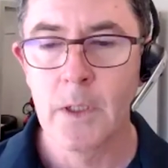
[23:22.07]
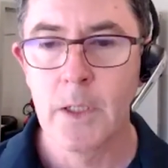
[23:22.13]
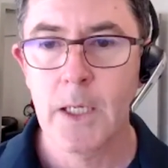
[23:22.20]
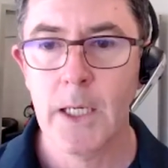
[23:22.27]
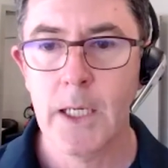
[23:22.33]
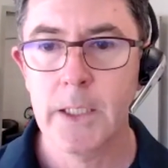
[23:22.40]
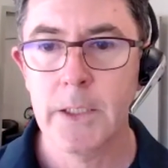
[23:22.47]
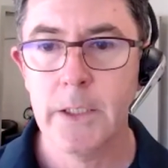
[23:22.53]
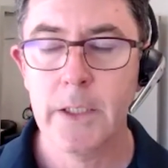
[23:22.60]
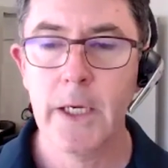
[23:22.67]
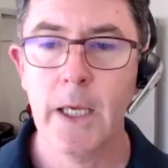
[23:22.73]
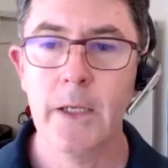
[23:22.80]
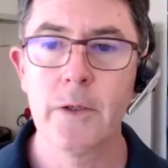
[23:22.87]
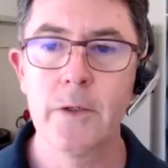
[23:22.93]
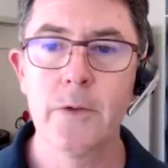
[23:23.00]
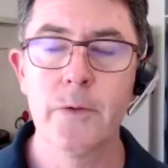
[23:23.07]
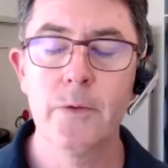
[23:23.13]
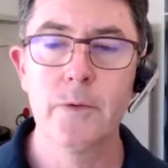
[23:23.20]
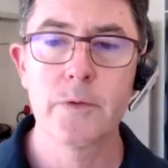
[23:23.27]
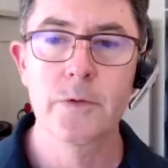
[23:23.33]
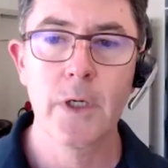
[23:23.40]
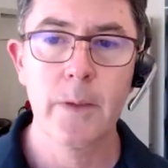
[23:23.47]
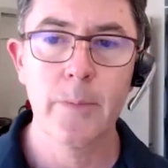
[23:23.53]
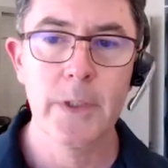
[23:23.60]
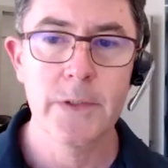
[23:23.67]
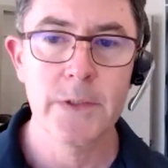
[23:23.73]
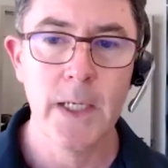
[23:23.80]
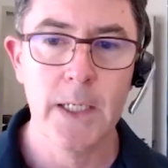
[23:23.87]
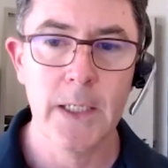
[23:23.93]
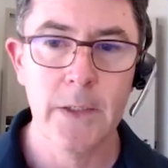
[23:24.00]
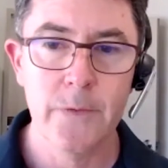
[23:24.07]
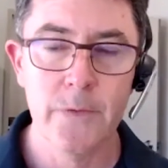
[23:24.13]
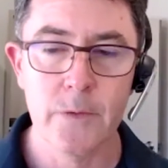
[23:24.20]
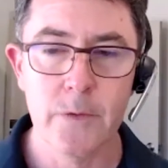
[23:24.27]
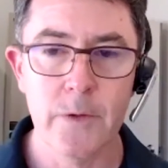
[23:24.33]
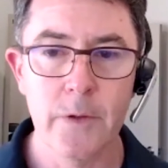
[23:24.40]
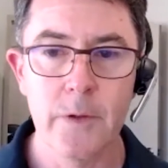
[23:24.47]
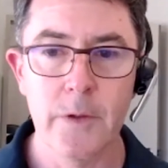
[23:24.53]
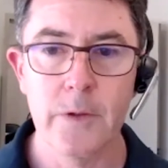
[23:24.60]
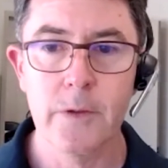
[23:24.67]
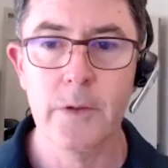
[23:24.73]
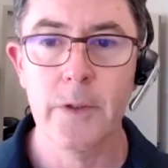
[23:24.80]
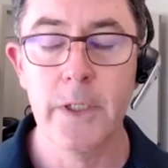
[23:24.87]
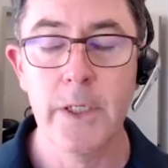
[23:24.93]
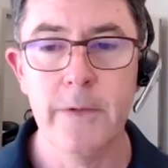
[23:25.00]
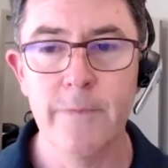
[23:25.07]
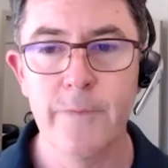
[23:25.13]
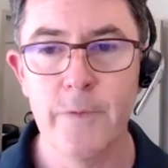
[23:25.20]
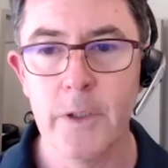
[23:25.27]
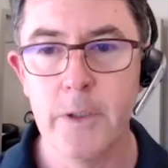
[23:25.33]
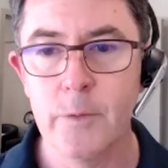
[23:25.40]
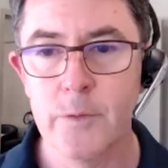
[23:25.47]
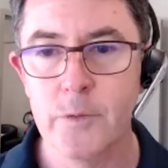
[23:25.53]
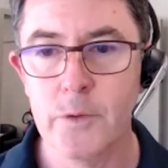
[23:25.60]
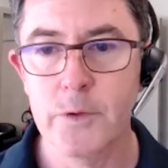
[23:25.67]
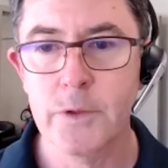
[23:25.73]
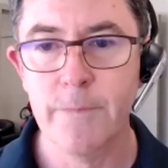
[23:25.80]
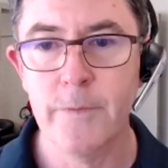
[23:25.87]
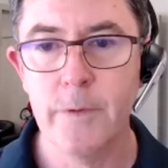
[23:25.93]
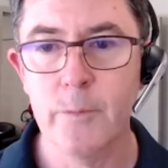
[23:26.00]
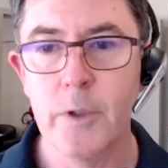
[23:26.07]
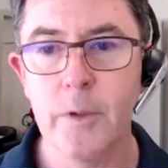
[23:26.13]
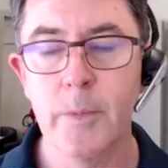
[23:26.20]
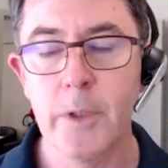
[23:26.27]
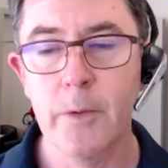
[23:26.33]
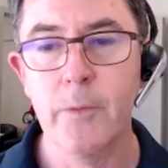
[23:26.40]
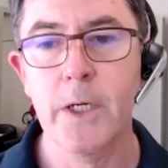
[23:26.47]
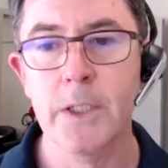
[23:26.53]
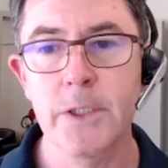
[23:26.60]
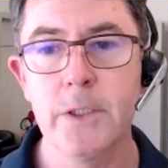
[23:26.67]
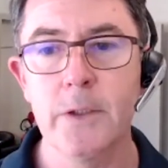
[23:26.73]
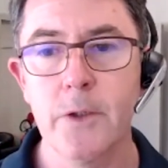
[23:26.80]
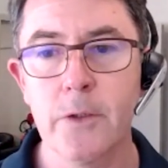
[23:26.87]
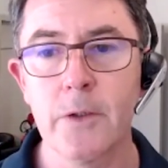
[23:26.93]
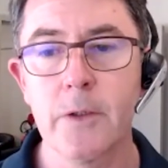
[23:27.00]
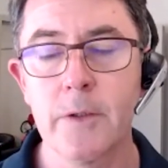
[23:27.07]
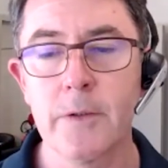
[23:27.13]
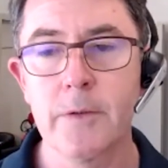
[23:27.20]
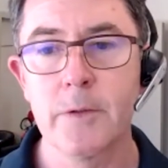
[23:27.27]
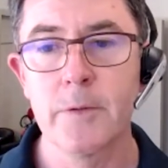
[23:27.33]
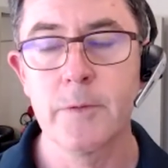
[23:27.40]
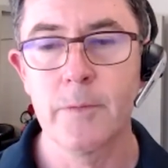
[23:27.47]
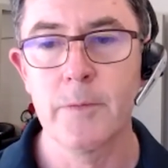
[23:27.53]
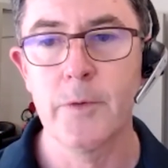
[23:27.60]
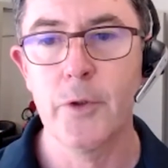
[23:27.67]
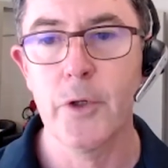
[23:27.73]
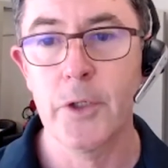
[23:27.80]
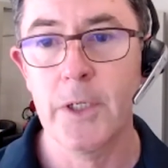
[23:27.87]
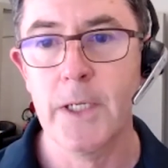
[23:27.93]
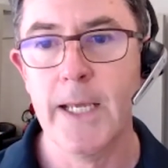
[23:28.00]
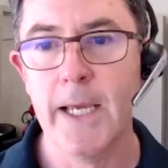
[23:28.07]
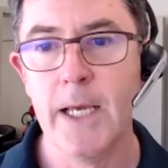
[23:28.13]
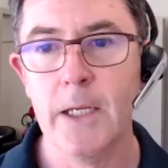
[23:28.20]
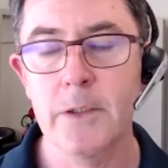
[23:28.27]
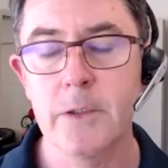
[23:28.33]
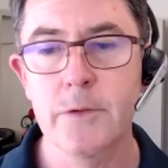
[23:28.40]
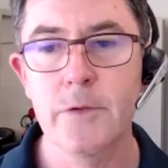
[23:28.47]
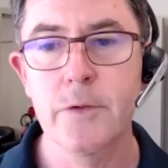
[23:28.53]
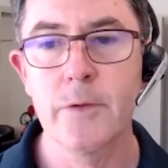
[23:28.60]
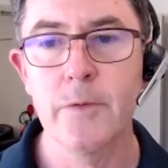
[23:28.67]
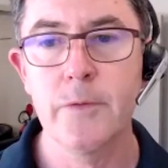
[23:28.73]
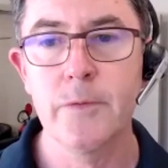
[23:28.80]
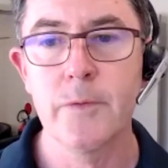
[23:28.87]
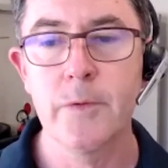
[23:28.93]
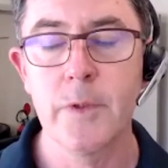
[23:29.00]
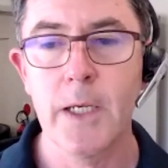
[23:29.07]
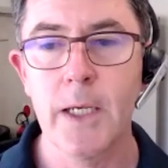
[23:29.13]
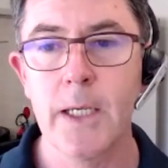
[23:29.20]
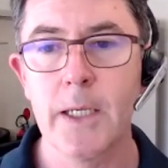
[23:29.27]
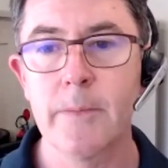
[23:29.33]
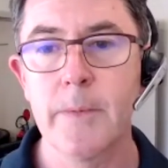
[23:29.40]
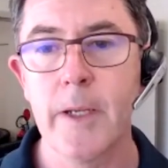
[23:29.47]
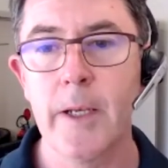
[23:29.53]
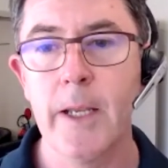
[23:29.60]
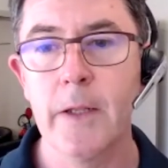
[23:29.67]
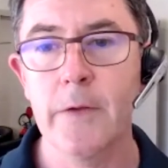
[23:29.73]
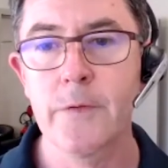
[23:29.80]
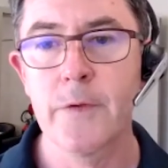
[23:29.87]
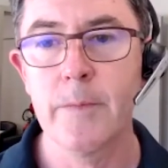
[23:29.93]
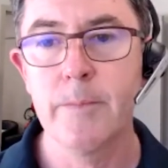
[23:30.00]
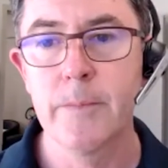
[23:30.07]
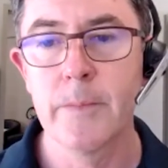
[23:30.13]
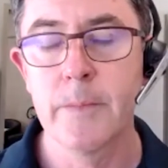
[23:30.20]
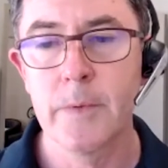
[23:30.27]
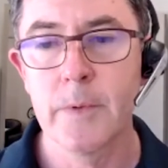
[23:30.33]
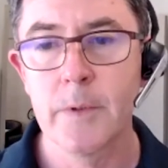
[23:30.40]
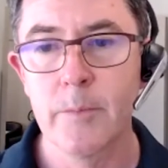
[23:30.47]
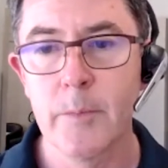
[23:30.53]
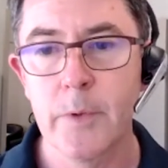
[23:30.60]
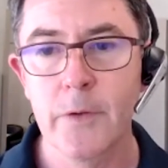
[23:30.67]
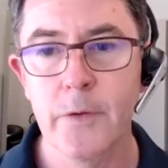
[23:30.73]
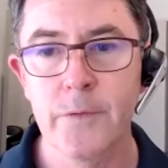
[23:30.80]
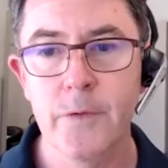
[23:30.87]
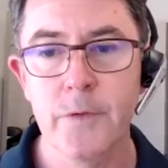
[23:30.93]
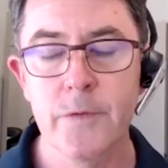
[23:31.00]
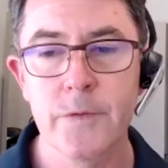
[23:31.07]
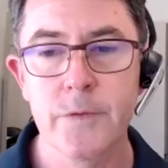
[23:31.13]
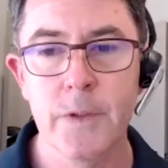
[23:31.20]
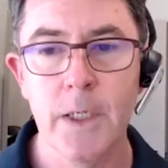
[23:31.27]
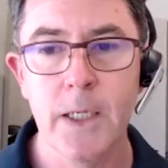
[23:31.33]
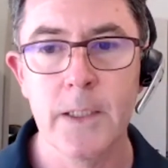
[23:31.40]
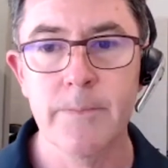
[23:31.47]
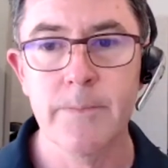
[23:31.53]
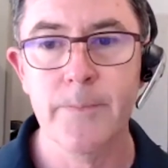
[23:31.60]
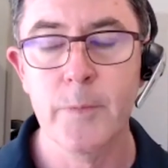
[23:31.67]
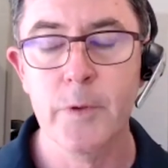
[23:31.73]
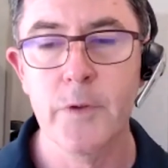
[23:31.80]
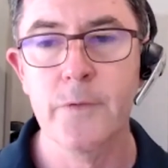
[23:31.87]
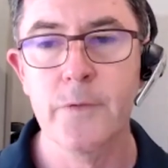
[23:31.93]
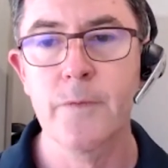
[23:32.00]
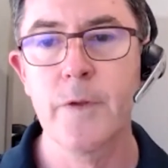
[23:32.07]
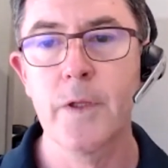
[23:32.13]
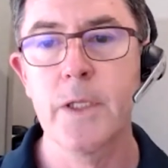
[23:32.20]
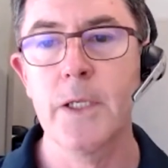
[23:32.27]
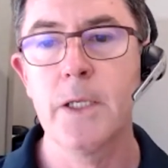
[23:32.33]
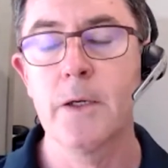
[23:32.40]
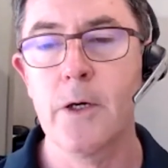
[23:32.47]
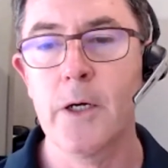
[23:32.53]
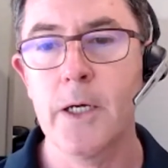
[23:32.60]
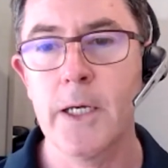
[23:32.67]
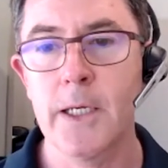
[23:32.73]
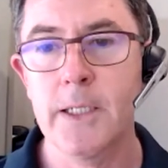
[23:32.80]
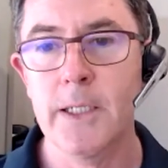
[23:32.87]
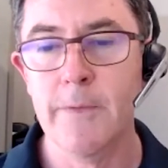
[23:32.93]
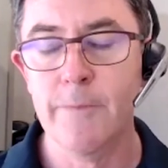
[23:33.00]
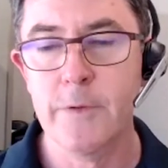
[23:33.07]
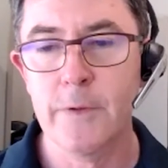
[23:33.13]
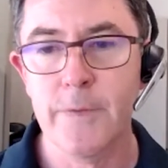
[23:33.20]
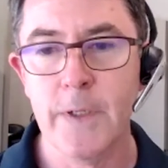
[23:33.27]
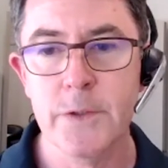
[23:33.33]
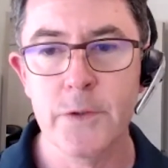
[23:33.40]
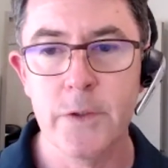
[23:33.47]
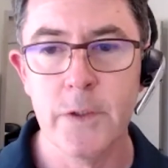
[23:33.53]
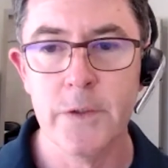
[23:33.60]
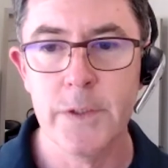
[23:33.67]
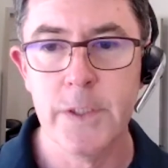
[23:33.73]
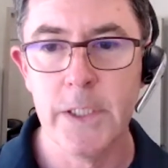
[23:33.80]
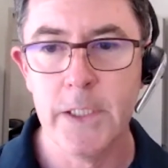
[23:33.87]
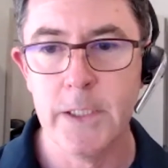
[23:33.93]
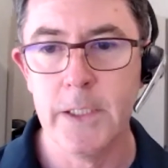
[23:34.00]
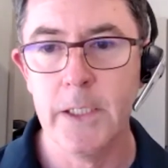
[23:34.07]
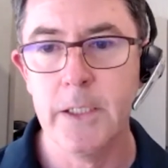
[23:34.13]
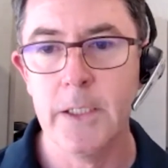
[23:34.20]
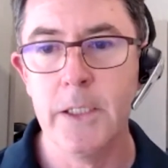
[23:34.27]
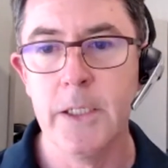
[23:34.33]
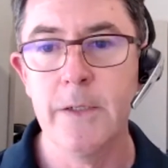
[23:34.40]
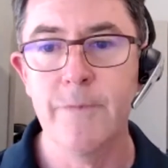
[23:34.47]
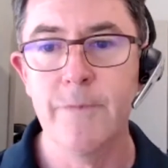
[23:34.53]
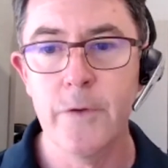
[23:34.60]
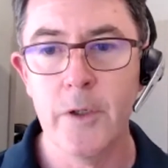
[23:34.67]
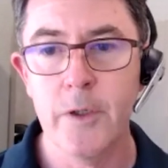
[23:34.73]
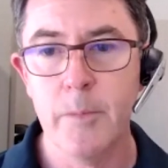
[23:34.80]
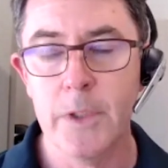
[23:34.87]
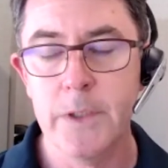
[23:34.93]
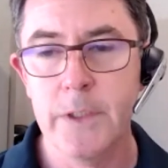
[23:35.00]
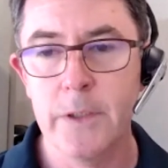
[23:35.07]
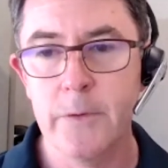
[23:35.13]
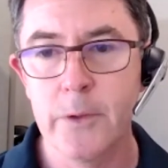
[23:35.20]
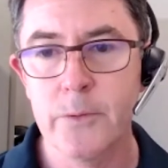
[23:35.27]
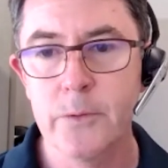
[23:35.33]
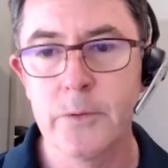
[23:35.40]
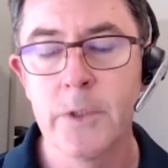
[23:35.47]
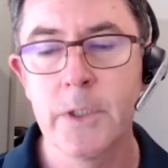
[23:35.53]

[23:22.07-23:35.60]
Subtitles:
You can do scoping studies on an inferred resource if you want, but we're actually not allowed to announce them because it's because of the higher level of uncertainty in inferred material.